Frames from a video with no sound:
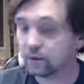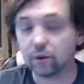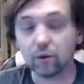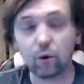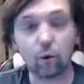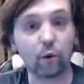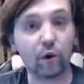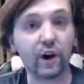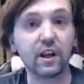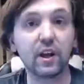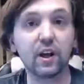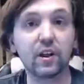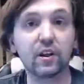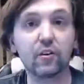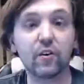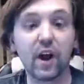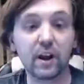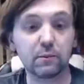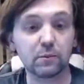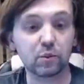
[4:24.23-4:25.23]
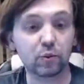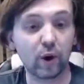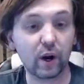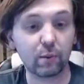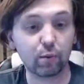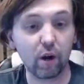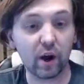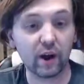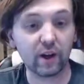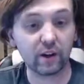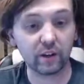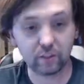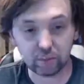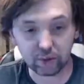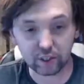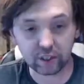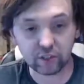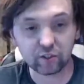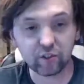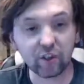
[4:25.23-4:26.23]
or any other Adams Rite product,
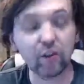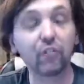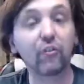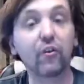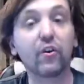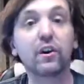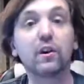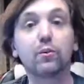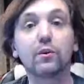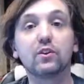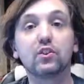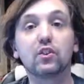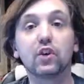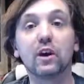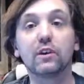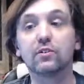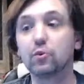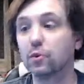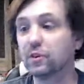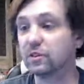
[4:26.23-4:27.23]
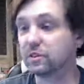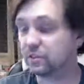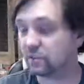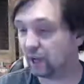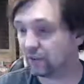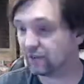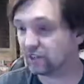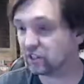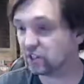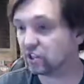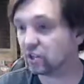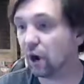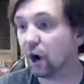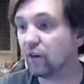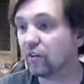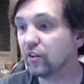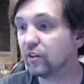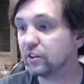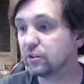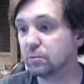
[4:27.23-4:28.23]
please feel free to reach out to us. I've
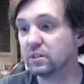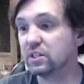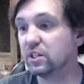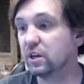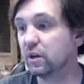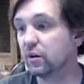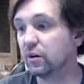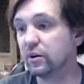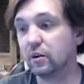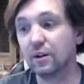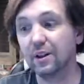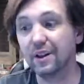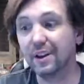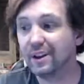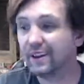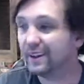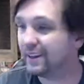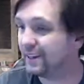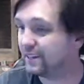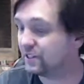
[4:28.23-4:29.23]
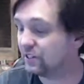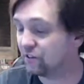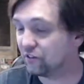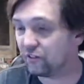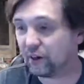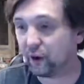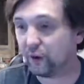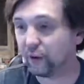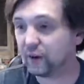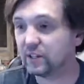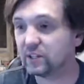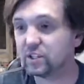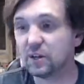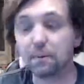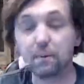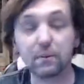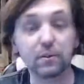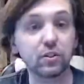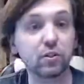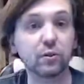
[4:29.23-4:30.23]
installed this material. It's very
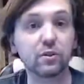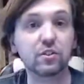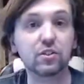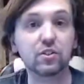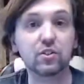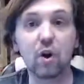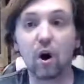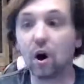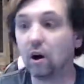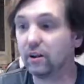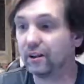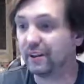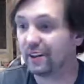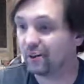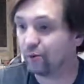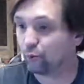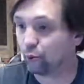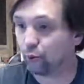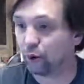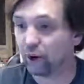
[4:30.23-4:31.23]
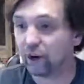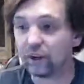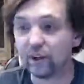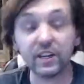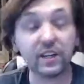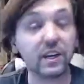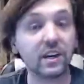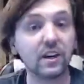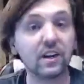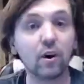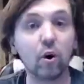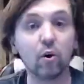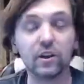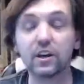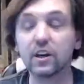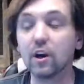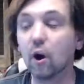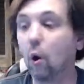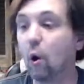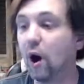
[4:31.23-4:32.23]
simple to install. It really can only
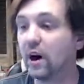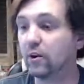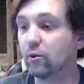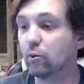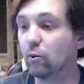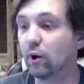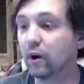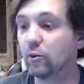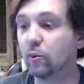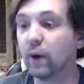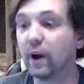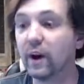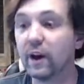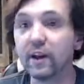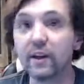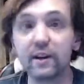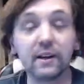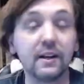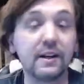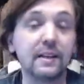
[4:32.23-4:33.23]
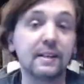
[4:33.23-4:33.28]
go on one way.